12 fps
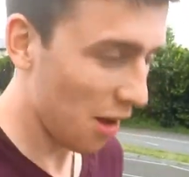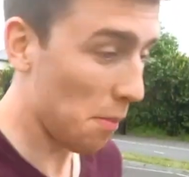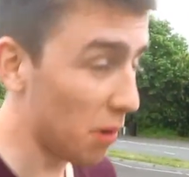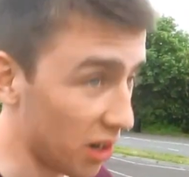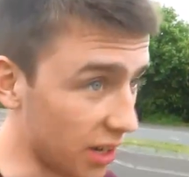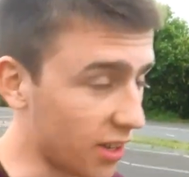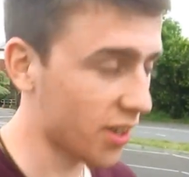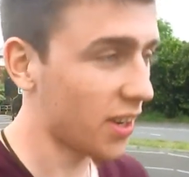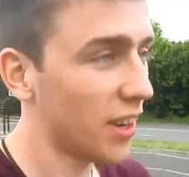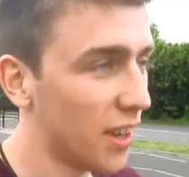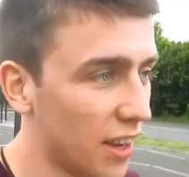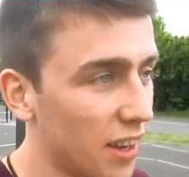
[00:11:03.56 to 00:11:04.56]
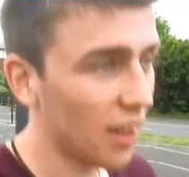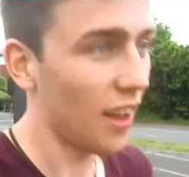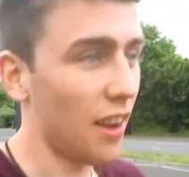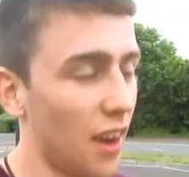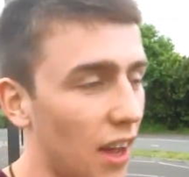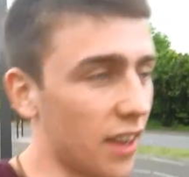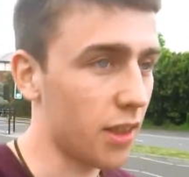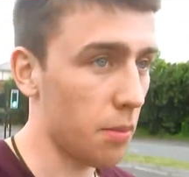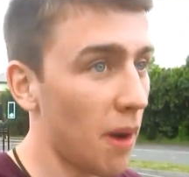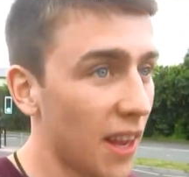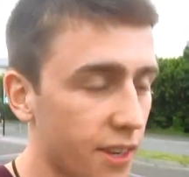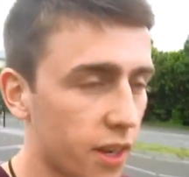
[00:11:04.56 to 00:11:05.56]
but, like, the
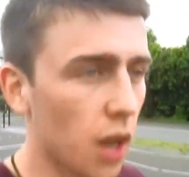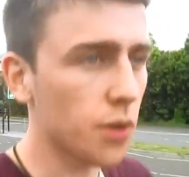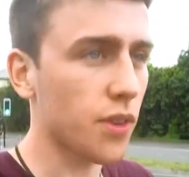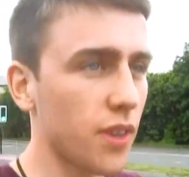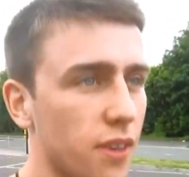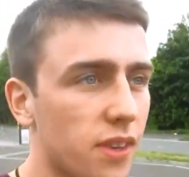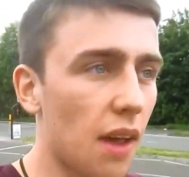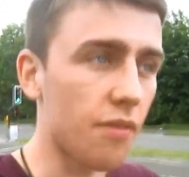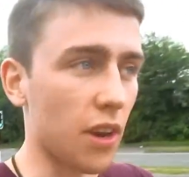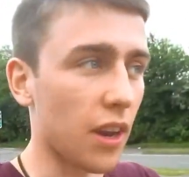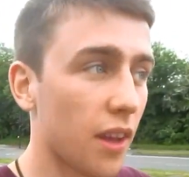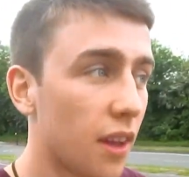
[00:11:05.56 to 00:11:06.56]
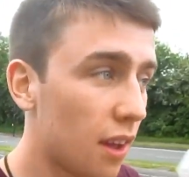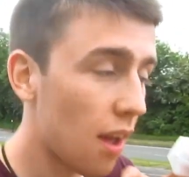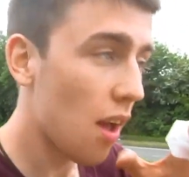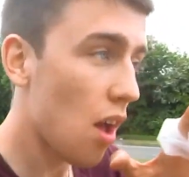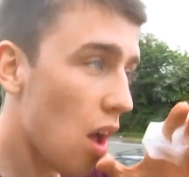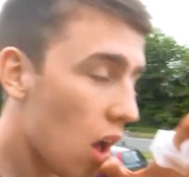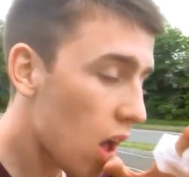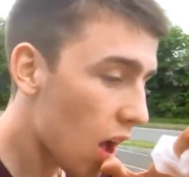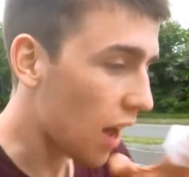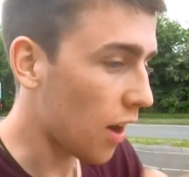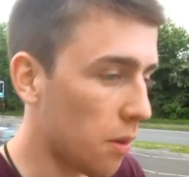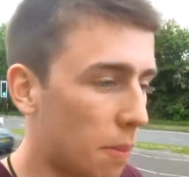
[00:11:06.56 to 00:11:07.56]
place closes at 7, and
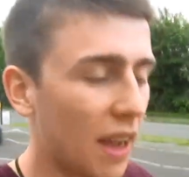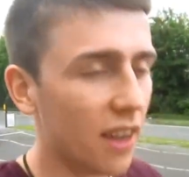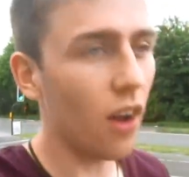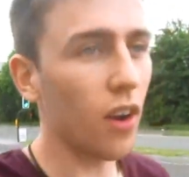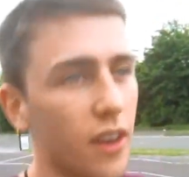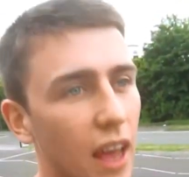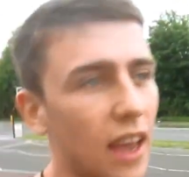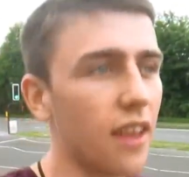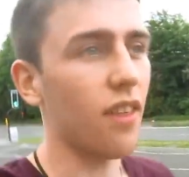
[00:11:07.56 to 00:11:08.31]
on a bank holiday,